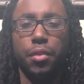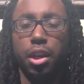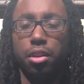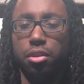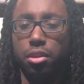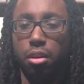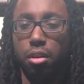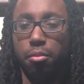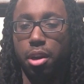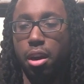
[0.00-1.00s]
And she's
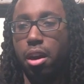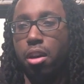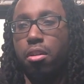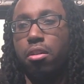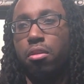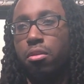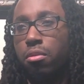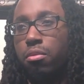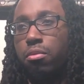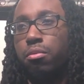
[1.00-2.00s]
talking about how,
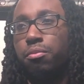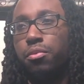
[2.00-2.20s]
oh,